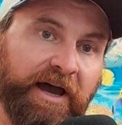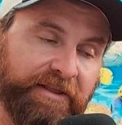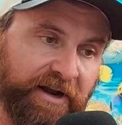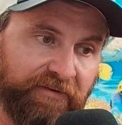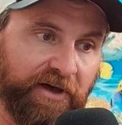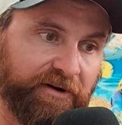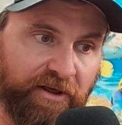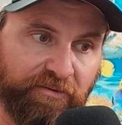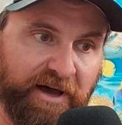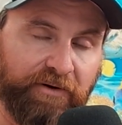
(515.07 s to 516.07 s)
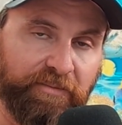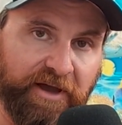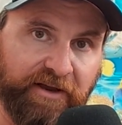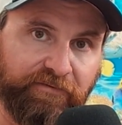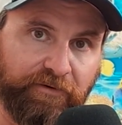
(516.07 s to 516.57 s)
And then I've got another battery
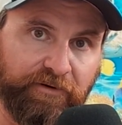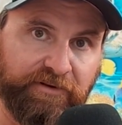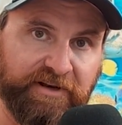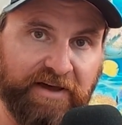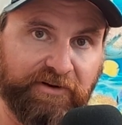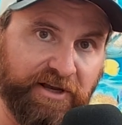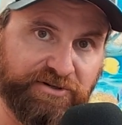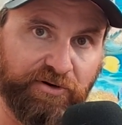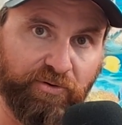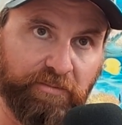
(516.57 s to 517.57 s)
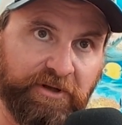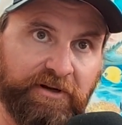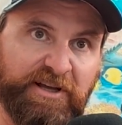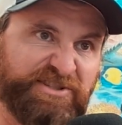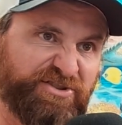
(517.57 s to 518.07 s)
bank for the navigation
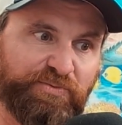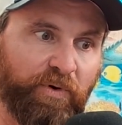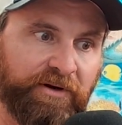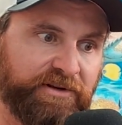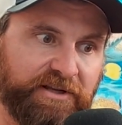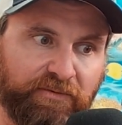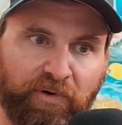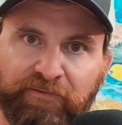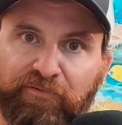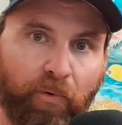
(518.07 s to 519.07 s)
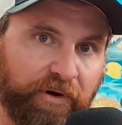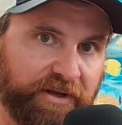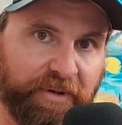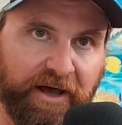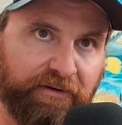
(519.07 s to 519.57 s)
equipment. It's just one
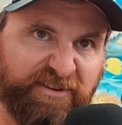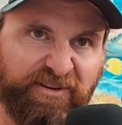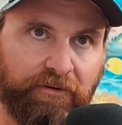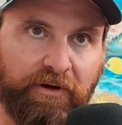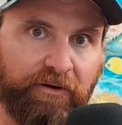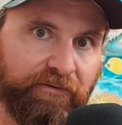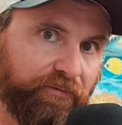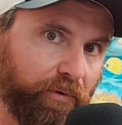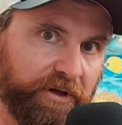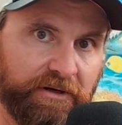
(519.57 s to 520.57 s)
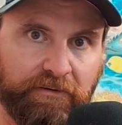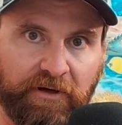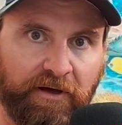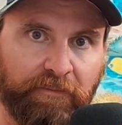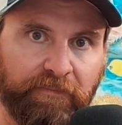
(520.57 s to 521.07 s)
4D batteries, 140
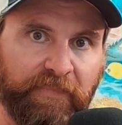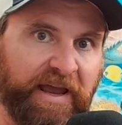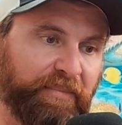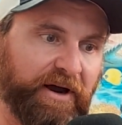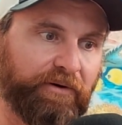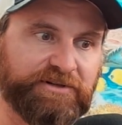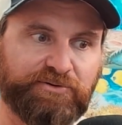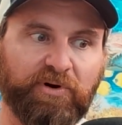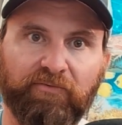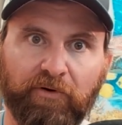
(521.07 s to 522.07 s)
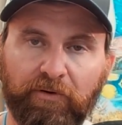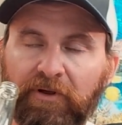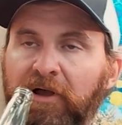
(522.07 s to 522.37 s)
amp hours, 12 volt.